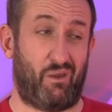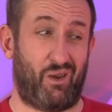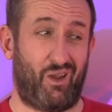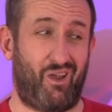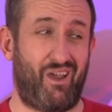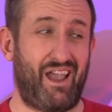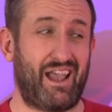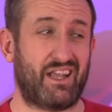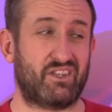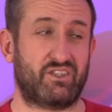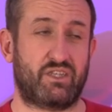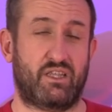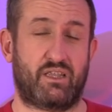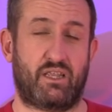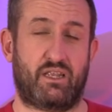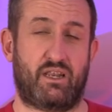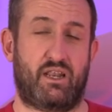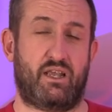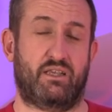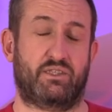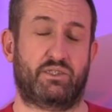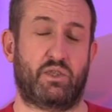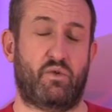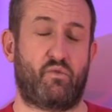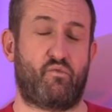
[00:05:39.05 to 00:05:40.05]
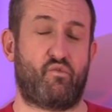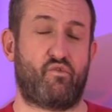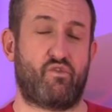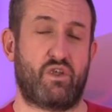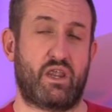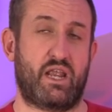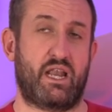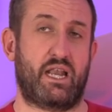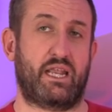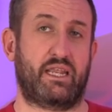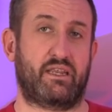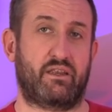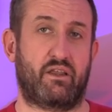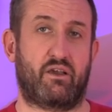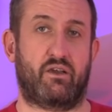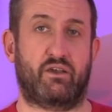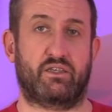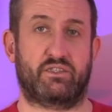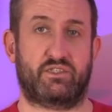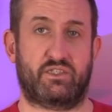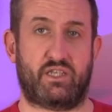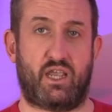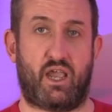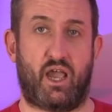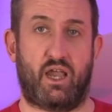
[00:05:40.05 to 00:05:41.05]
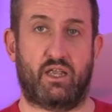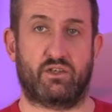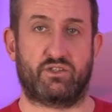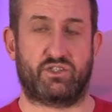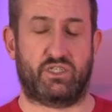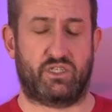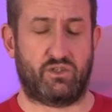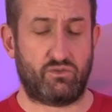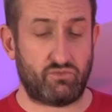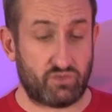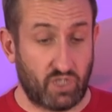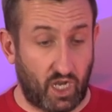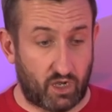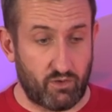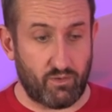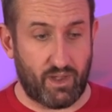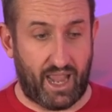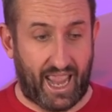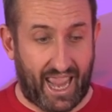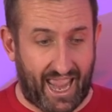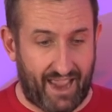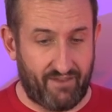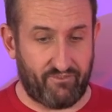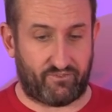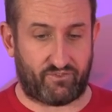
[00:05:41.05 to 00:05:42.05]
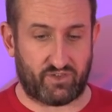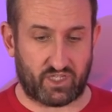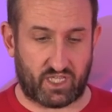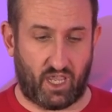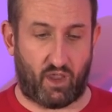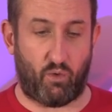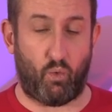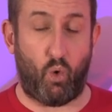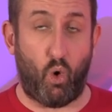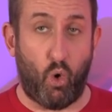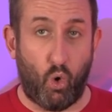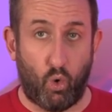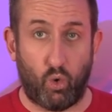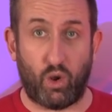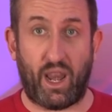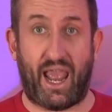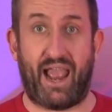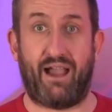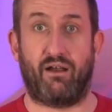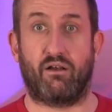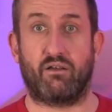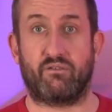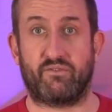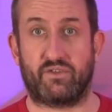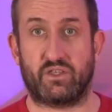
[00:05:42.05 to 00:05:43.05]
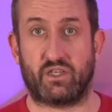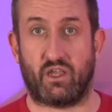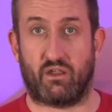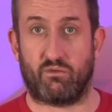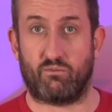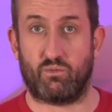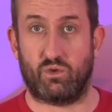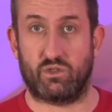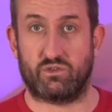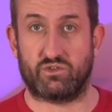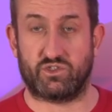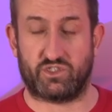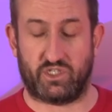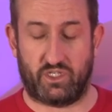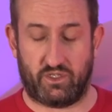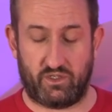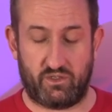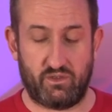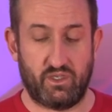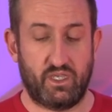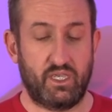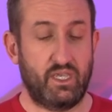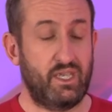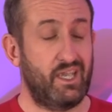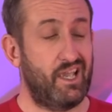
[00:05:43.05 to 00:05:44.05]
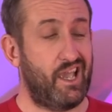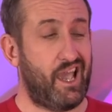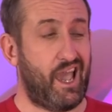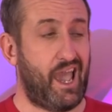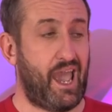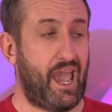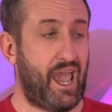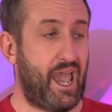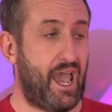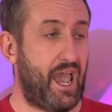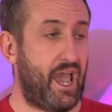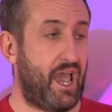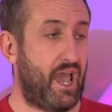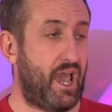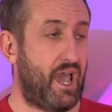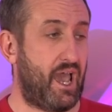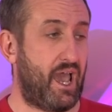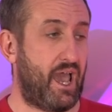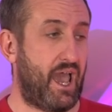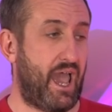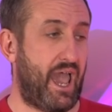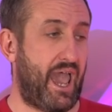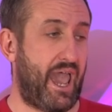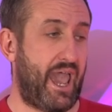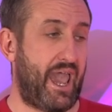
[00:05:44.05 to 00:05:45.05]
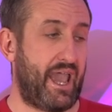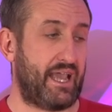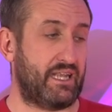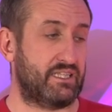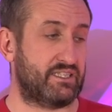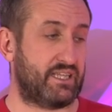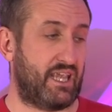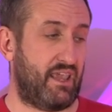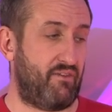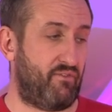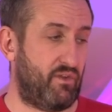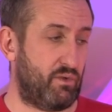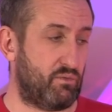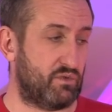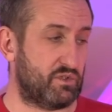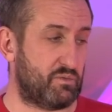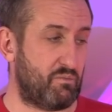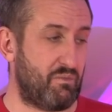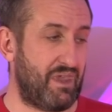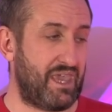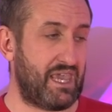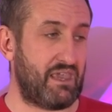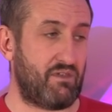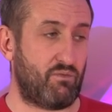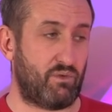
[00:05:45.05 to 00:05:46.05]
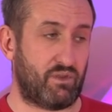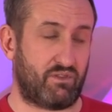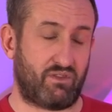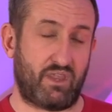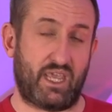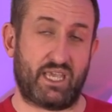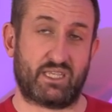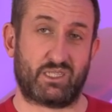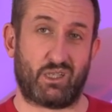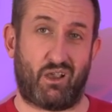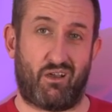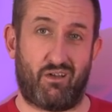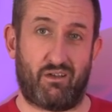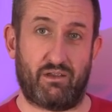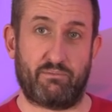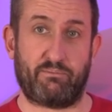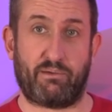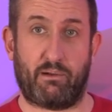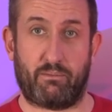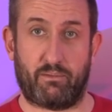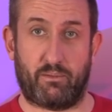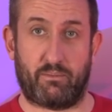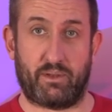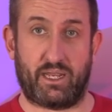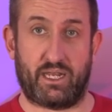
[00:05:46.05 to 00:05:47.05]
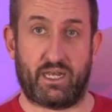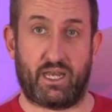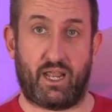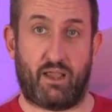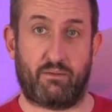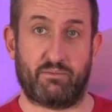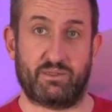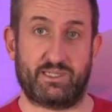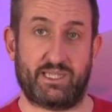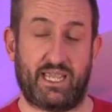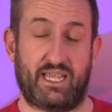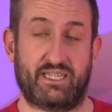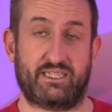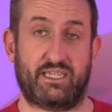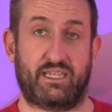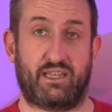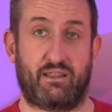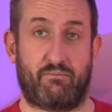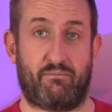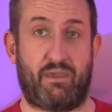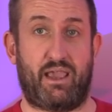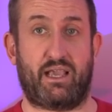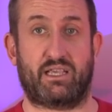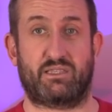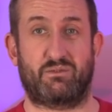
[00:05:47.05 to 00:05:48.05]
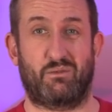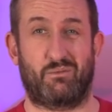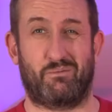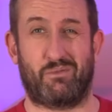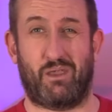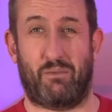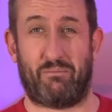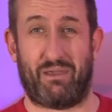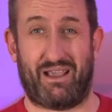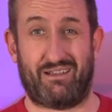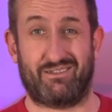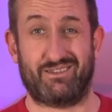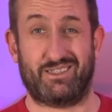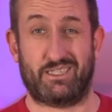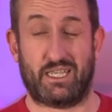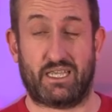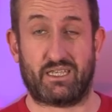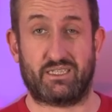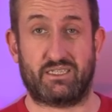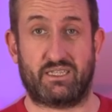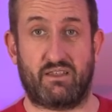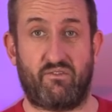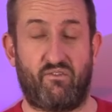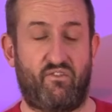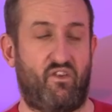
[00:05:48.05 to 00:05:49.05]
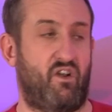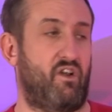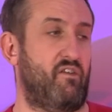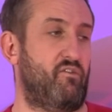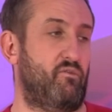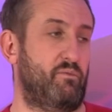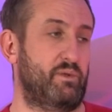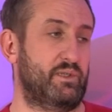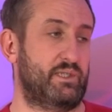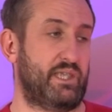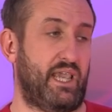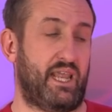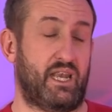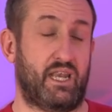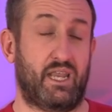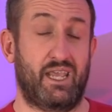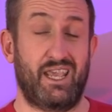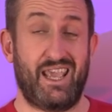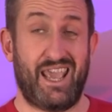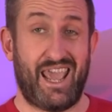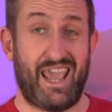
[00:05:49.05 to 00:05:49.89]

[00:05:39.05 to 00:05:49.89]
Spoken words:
And I actually think that's a really nice touch. You don't have to go all out if you don't want to. And if it was me with this, I'd probably end up setting the maximum about 65%.